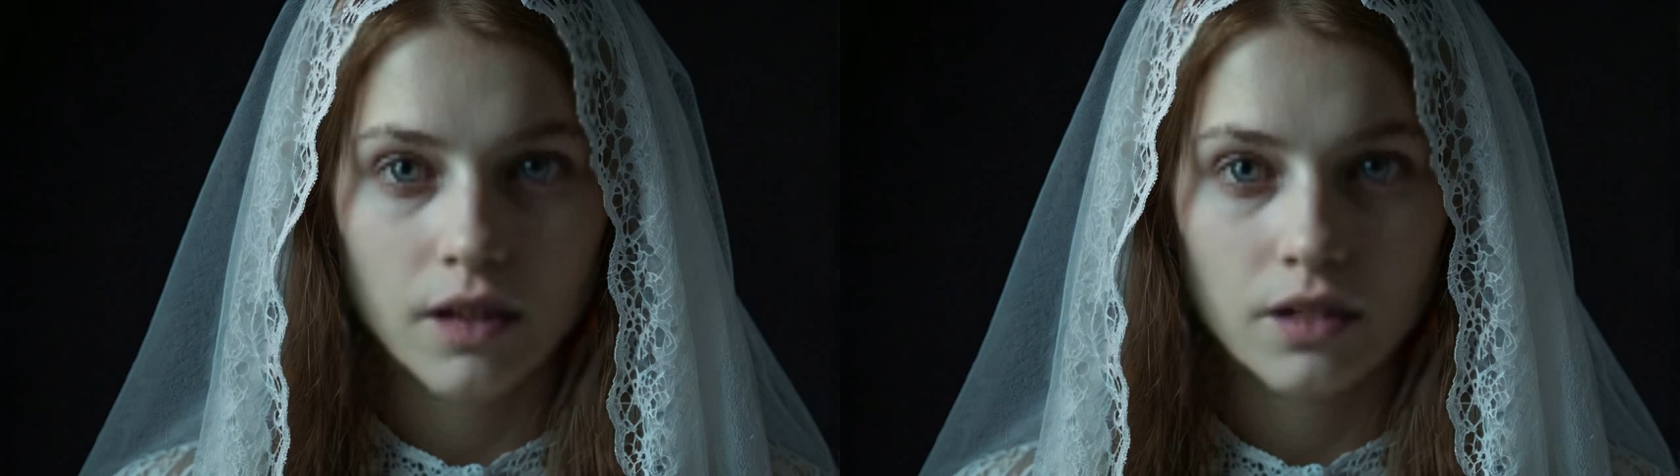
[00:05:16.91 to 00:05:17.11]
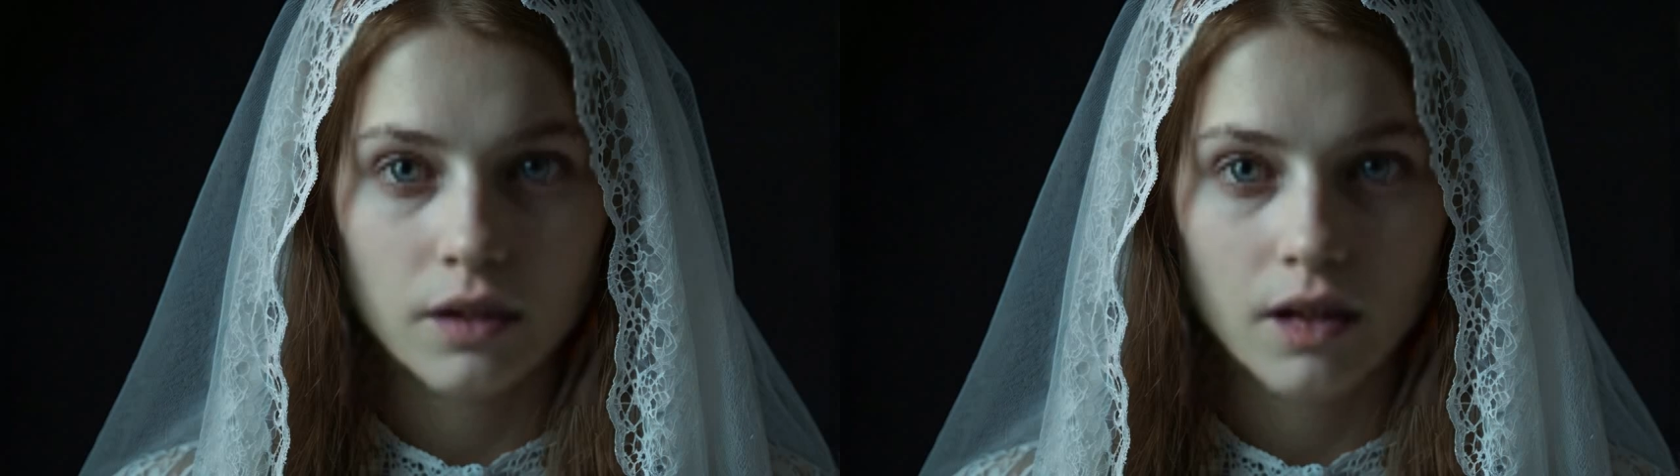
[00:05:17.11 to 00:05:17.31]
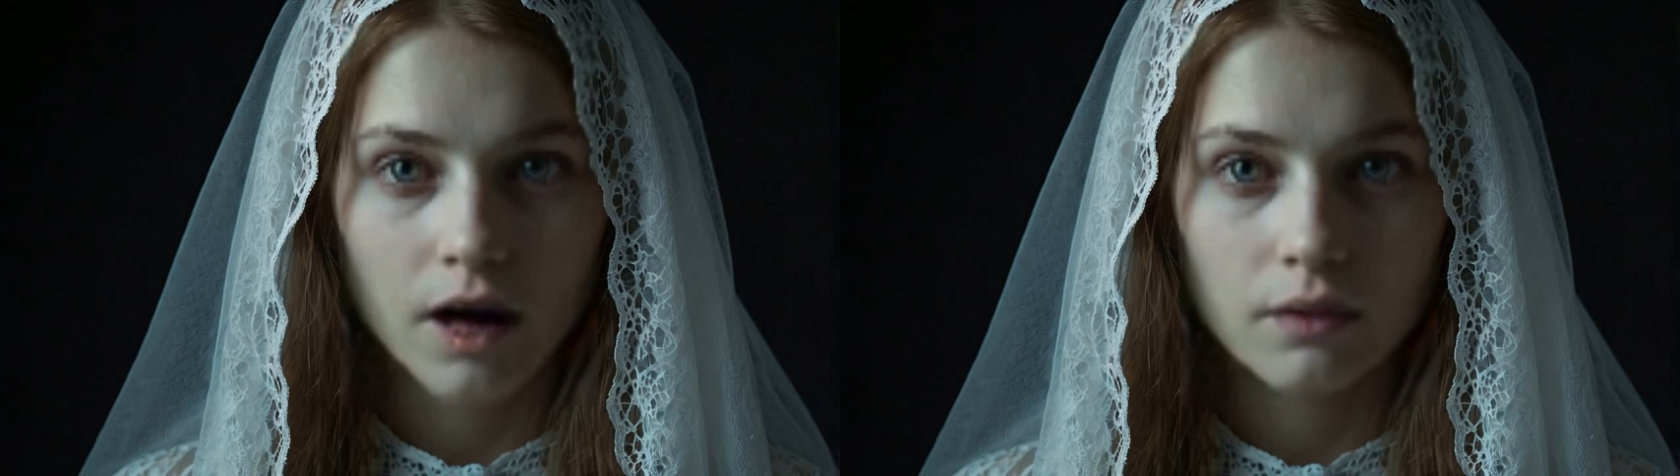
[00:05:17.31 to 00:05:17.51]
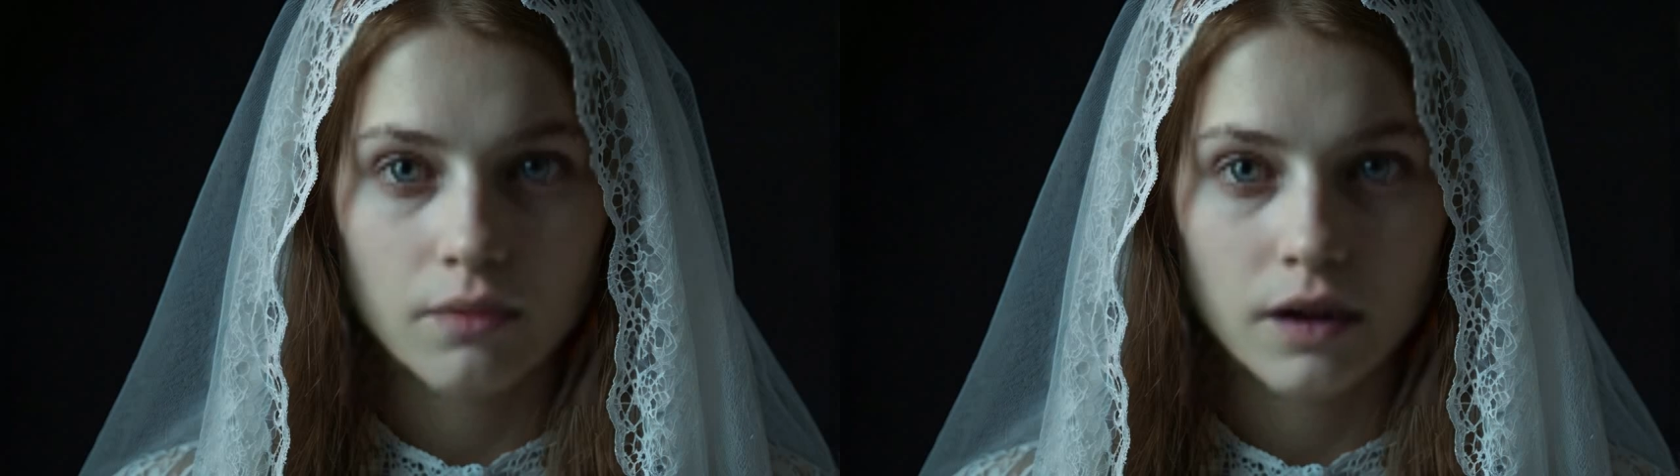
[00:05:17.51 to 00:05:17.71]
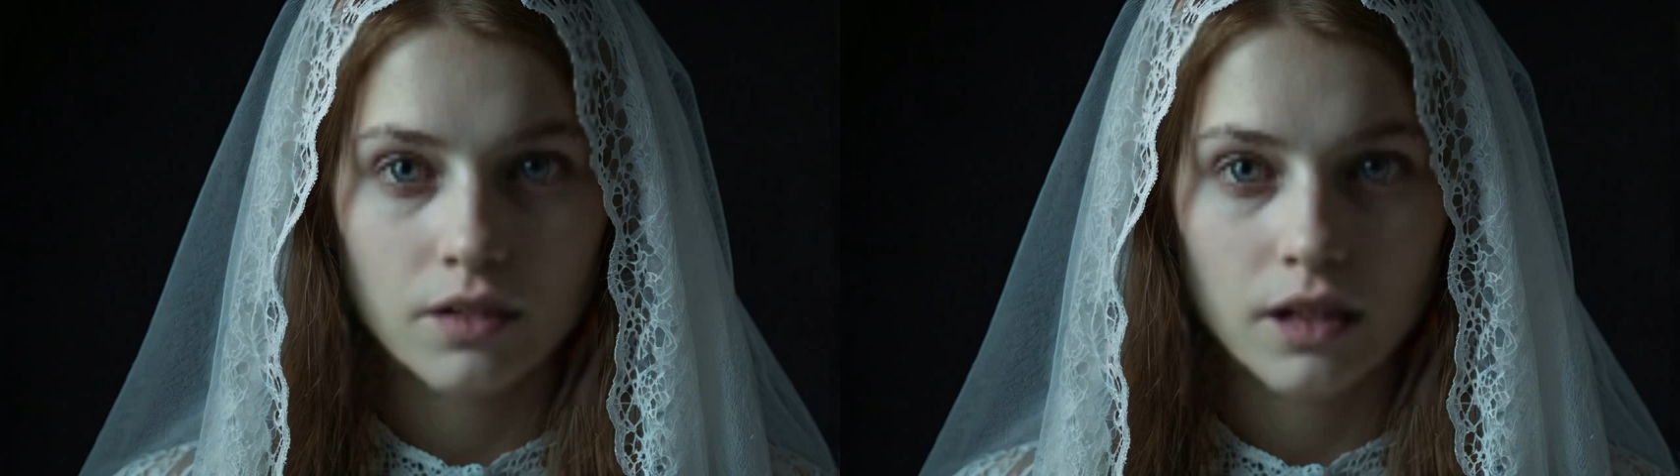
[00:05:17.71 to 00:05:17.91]
that had long
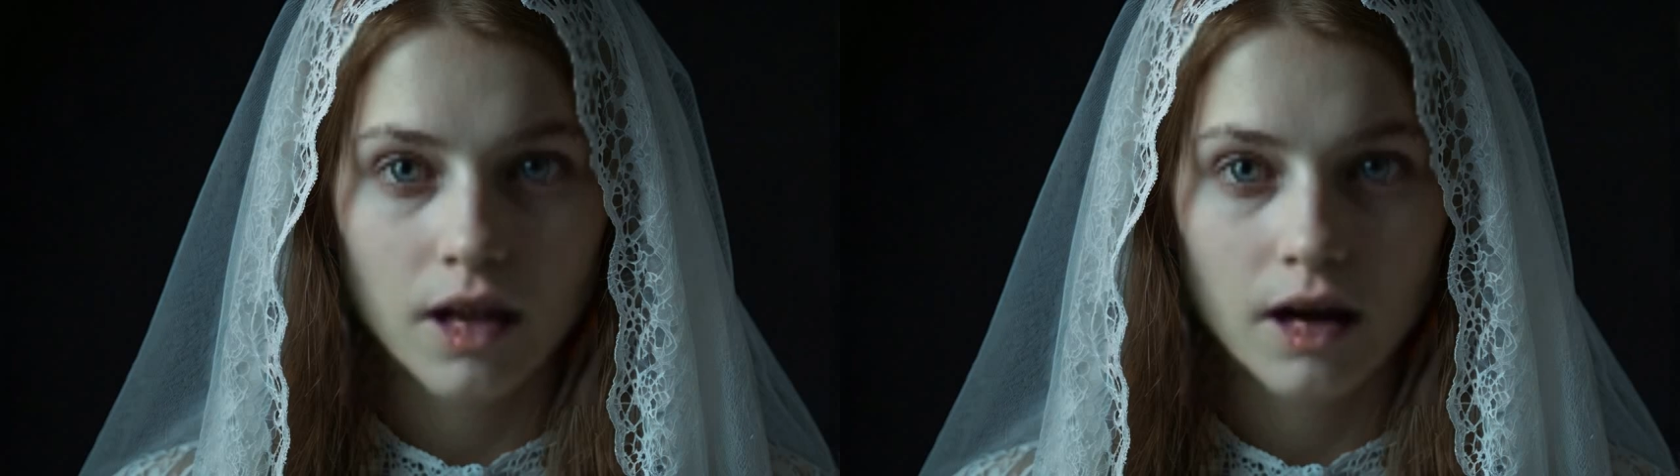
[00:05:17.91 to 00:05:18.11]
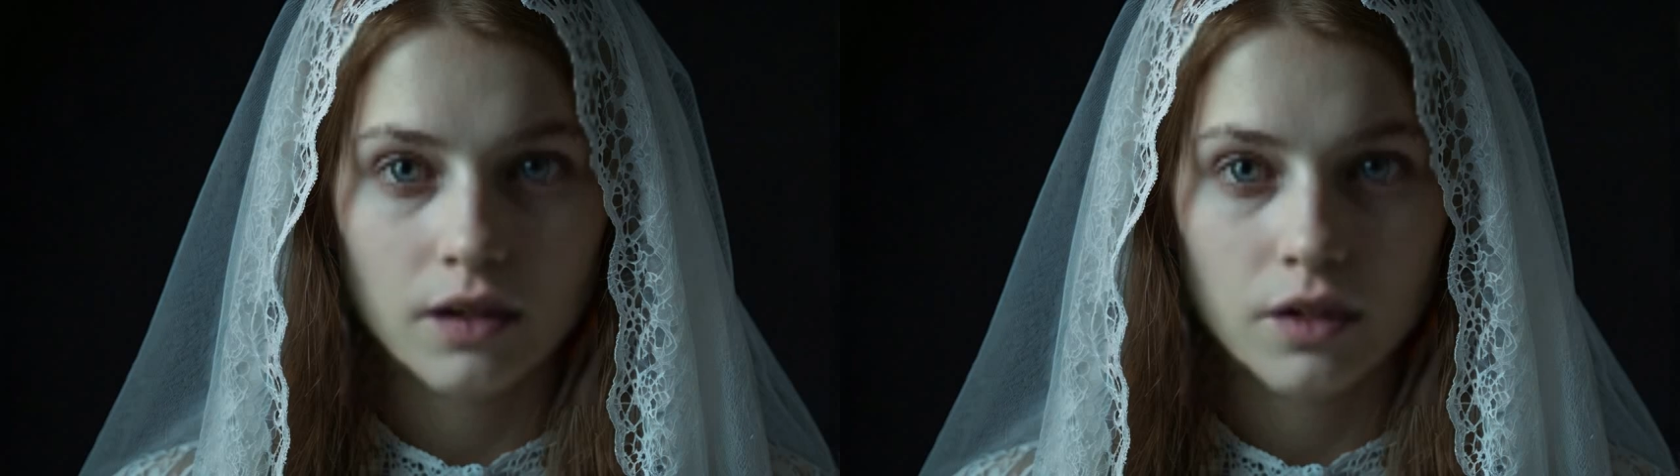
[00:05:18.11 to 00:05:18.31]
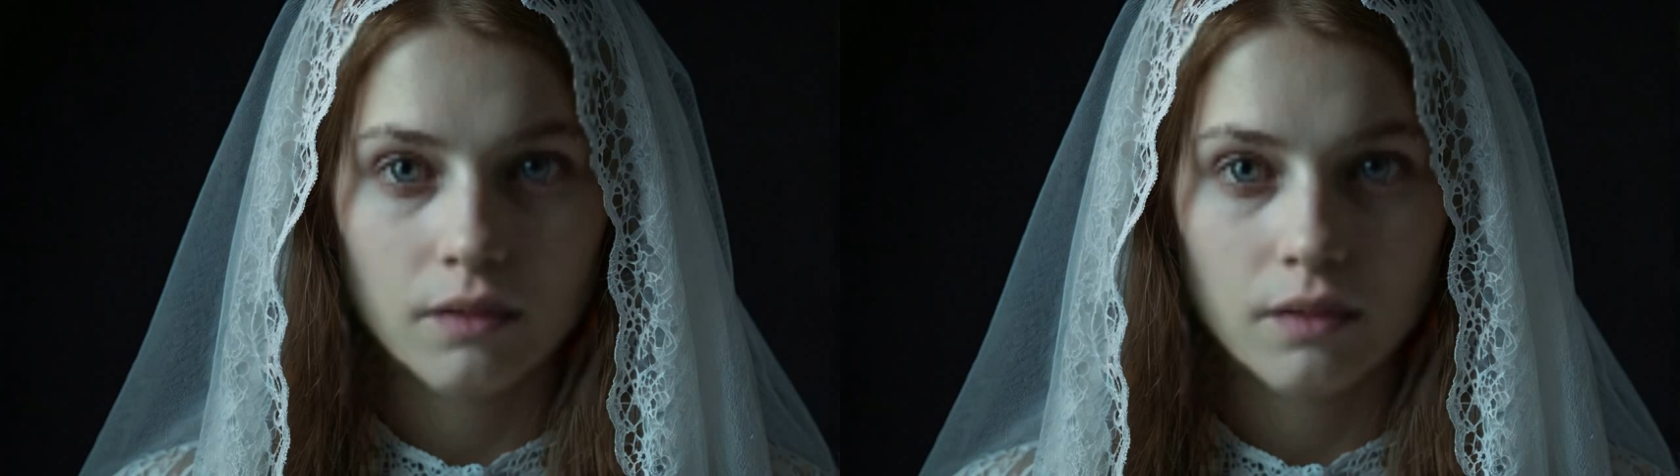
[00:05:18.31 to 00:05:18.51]
been denied.